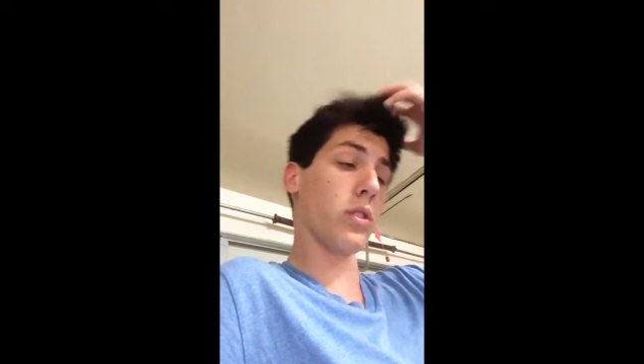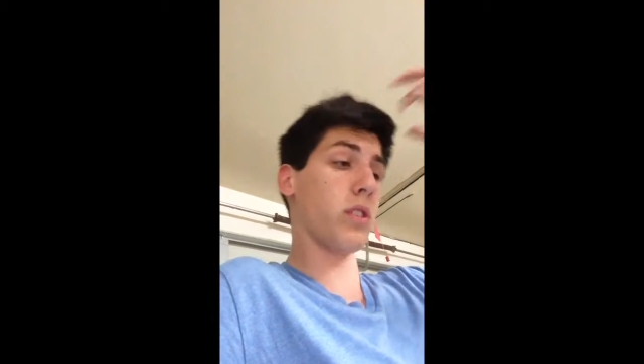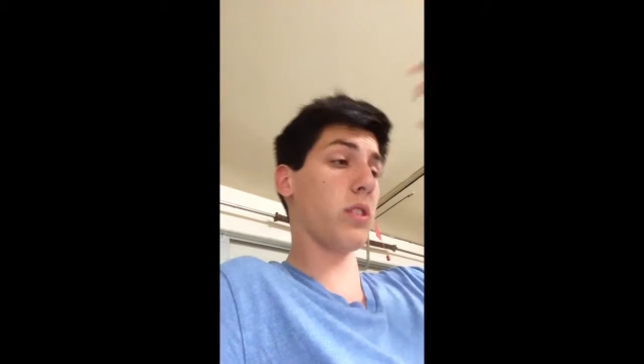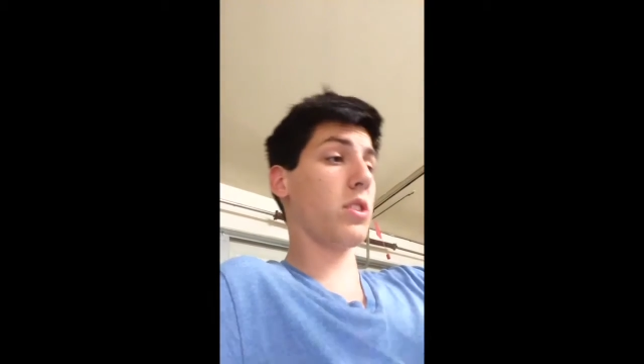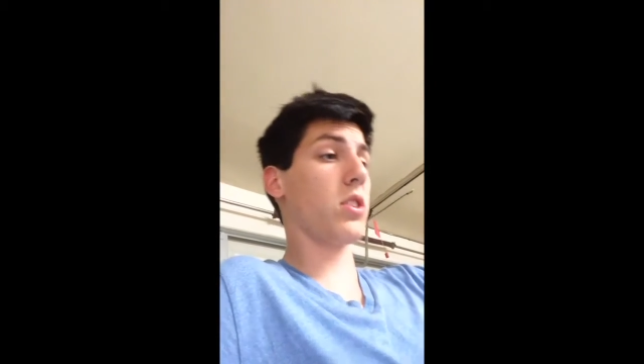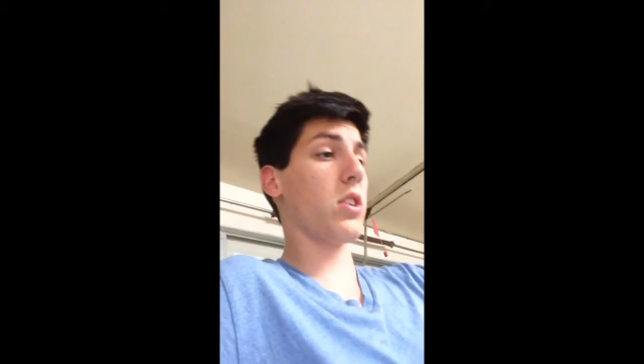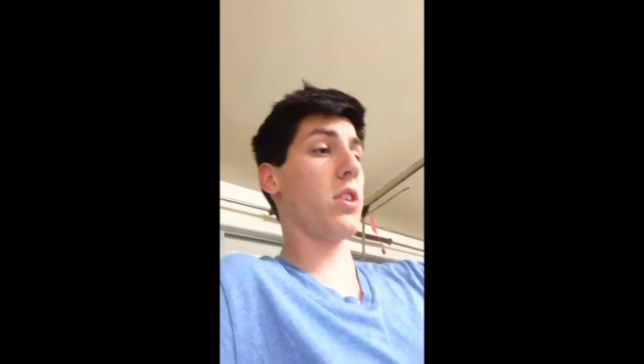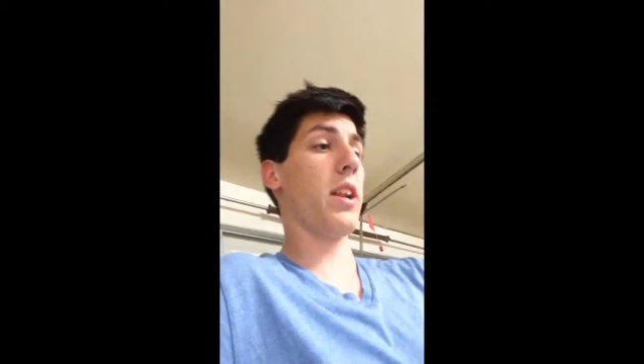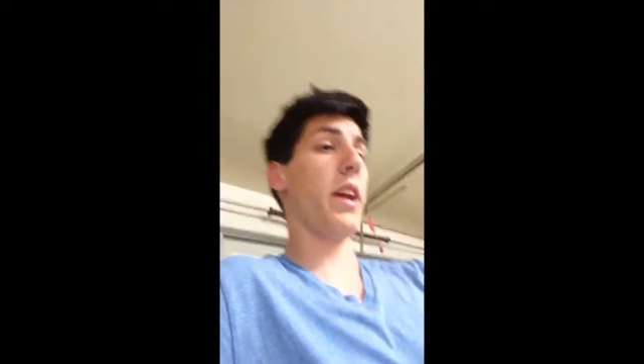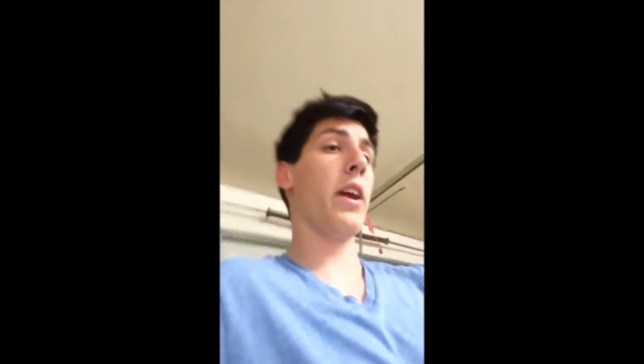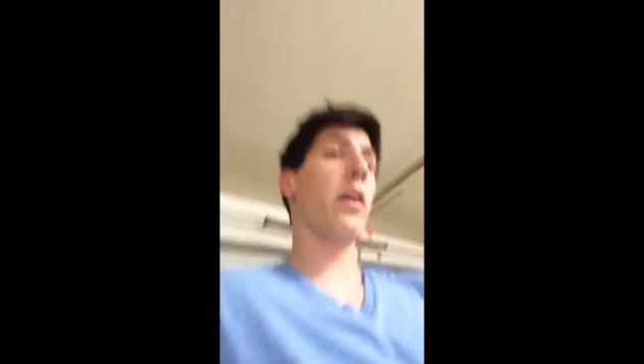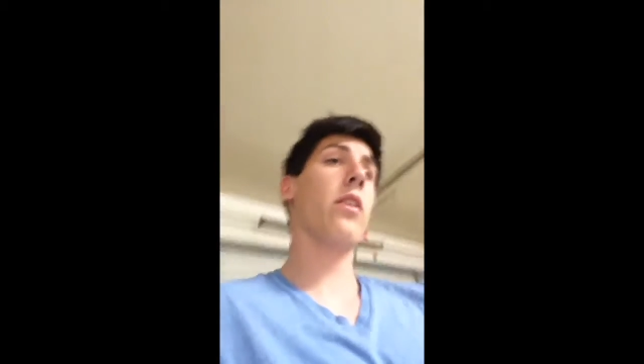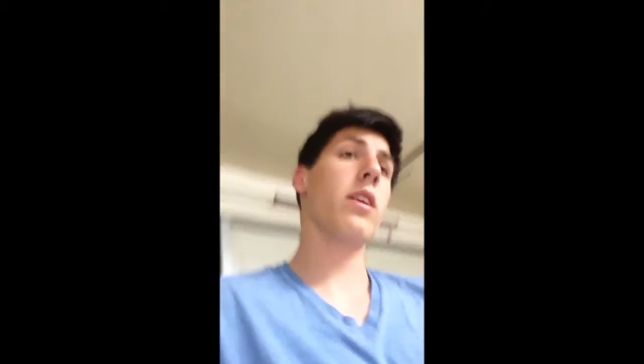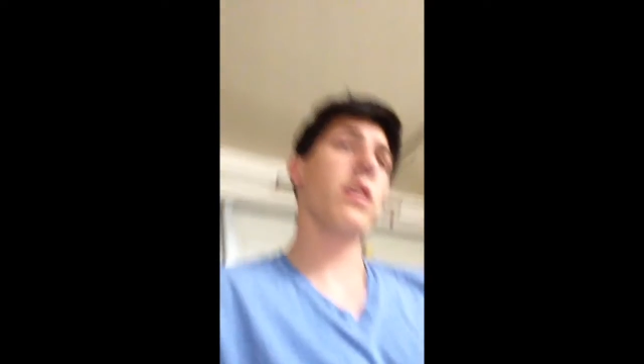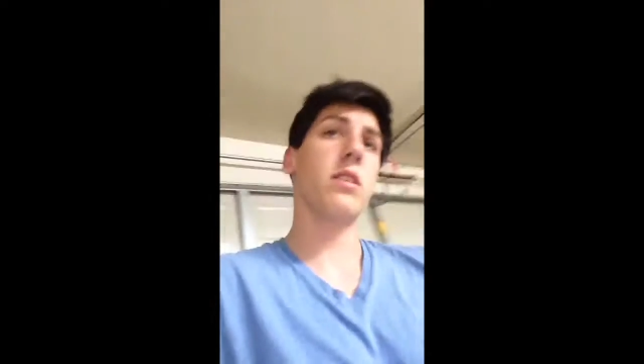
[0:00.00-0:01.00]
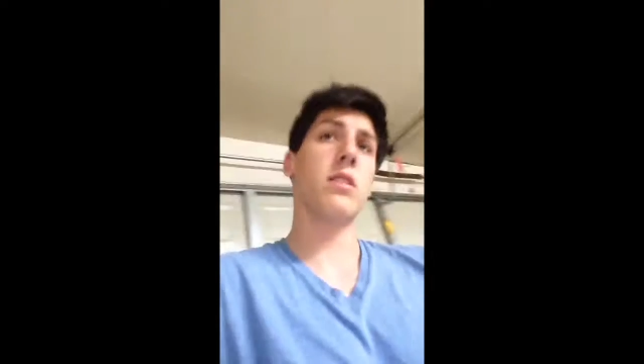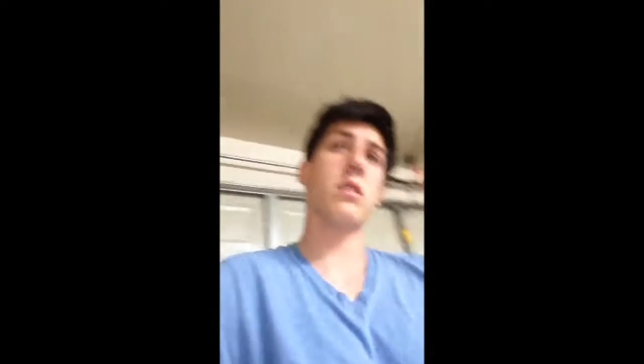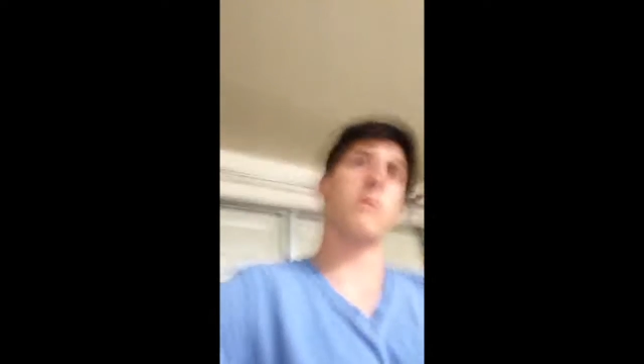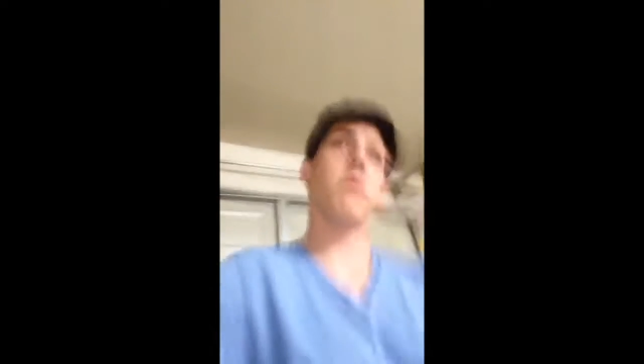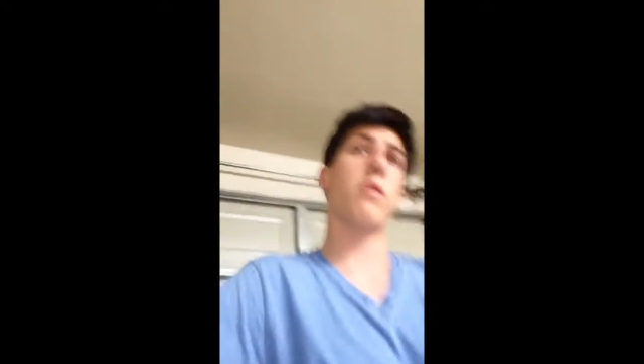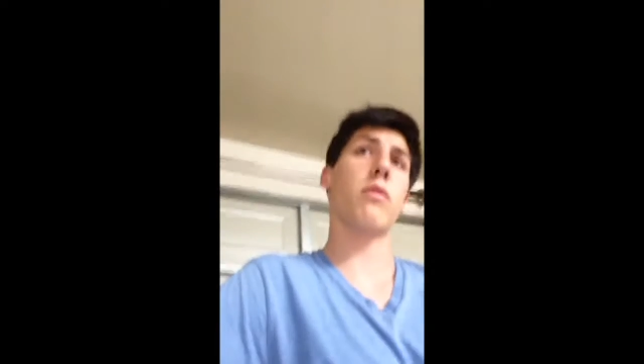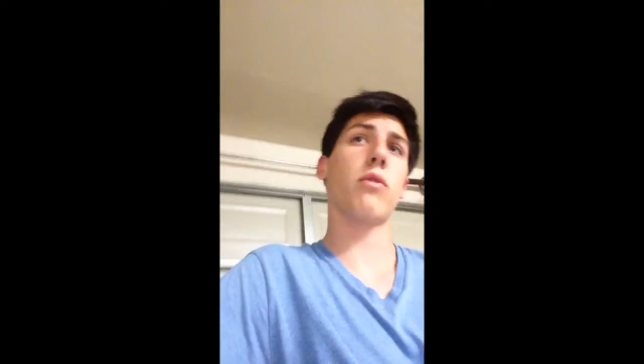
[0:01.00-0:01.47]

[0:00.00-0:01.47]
in certain areas of the